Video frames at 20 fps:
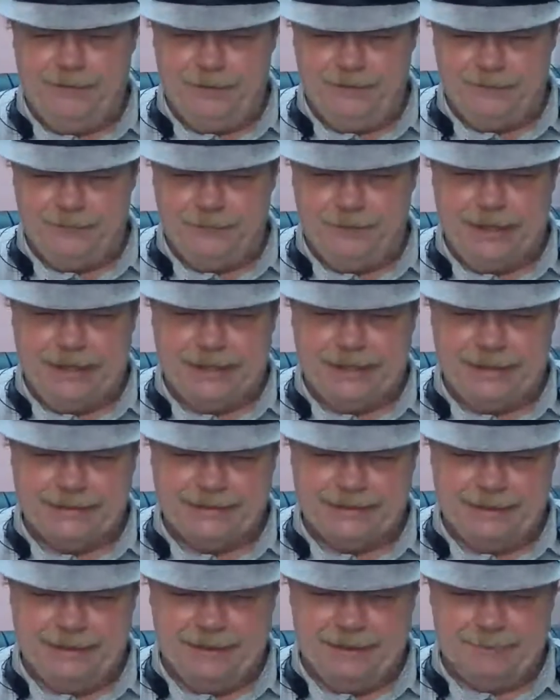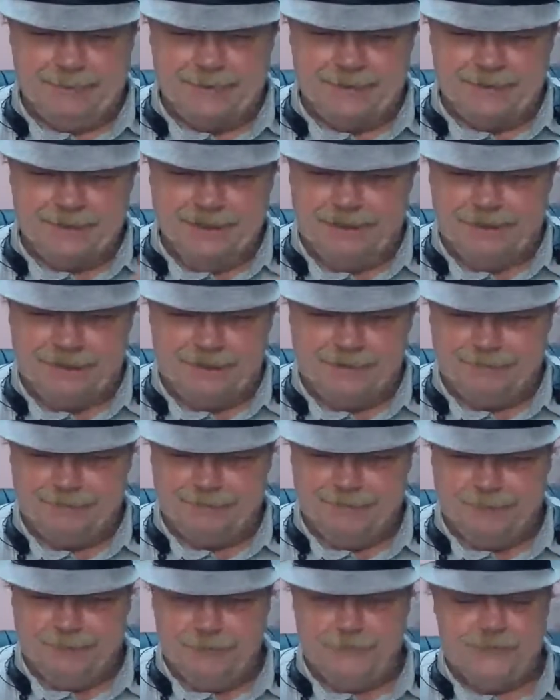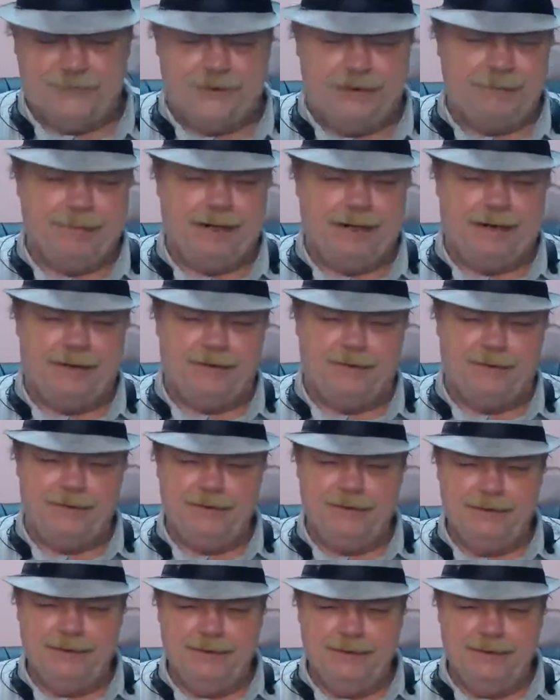This one, I guess the arms tuck or fold somehow,